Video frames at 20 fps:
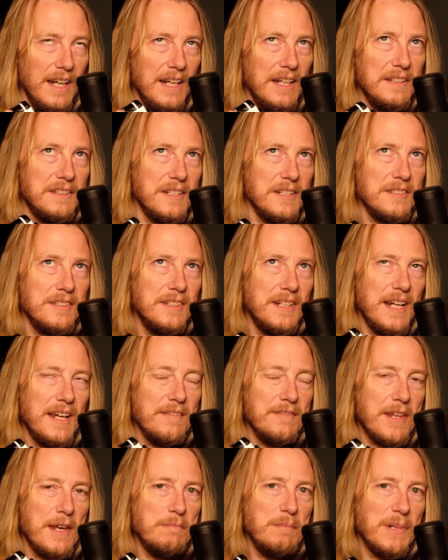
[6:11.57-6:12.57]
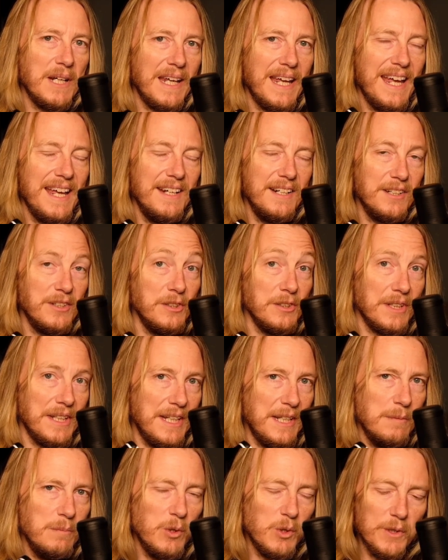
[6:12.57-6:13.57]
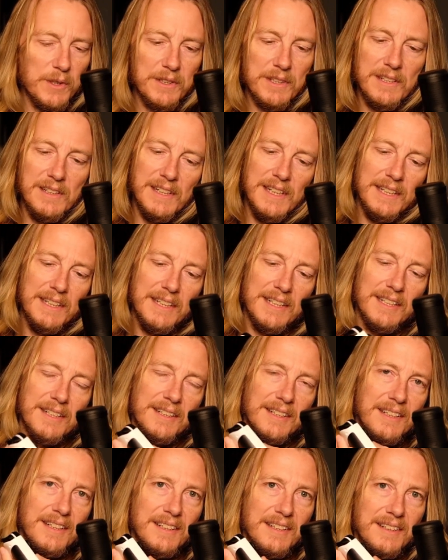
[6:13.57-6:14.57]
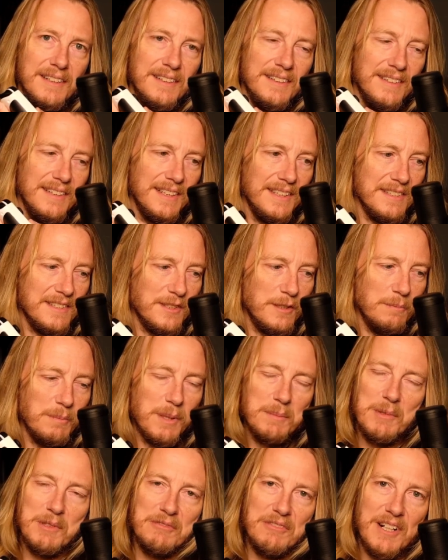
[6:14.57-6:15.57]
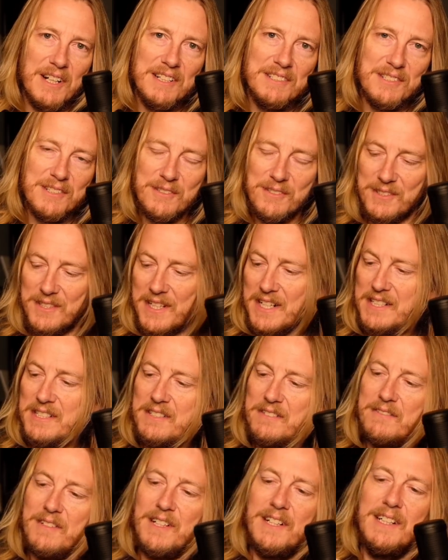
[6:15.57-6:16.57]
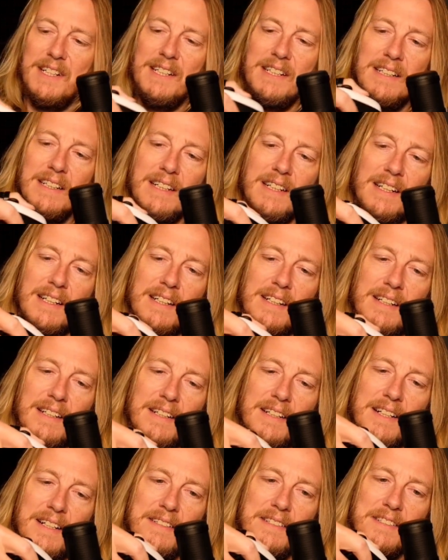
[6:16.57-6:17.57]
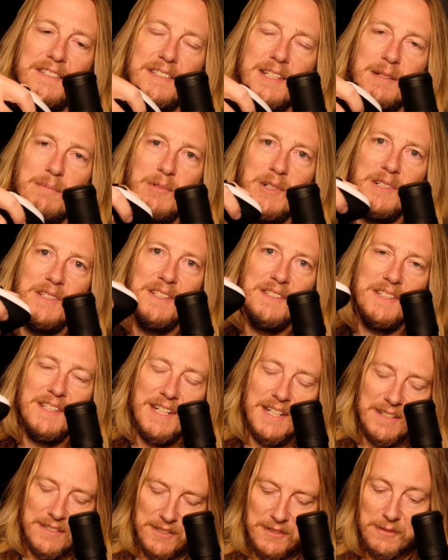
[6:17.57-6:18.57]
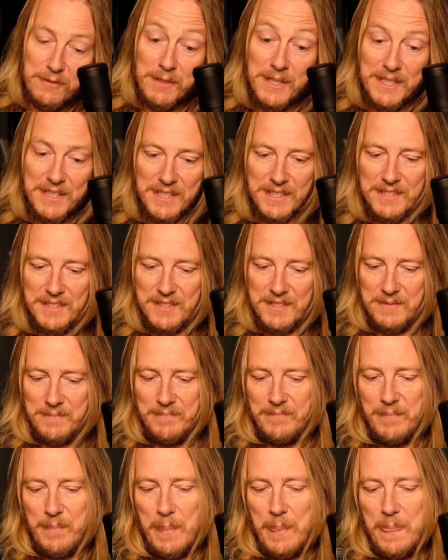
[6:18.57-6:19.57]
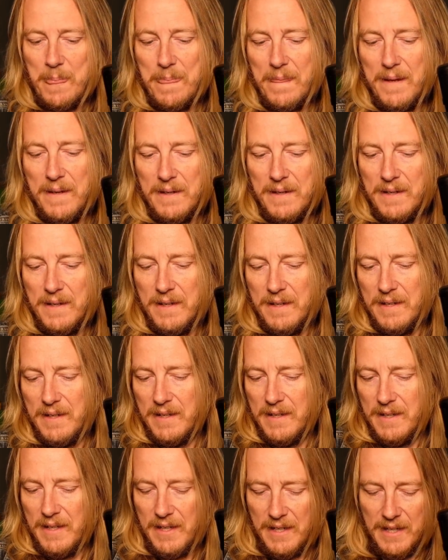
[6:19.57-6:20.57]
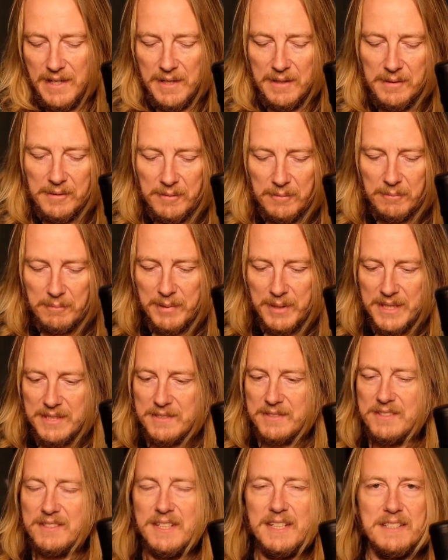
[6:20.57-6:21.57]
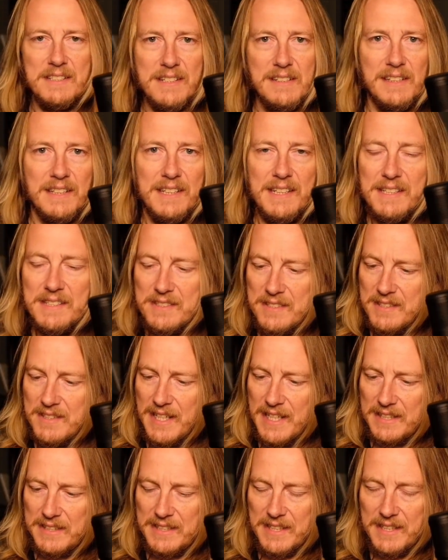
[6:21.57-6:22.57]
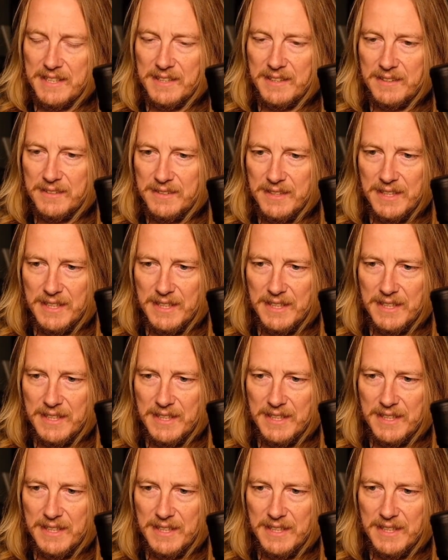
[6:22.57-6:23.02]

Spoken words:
doesn't have that mechanical keyboard click that some people find so satisfying. Not the same way that the X3 does. But it's clicky, it's tactile.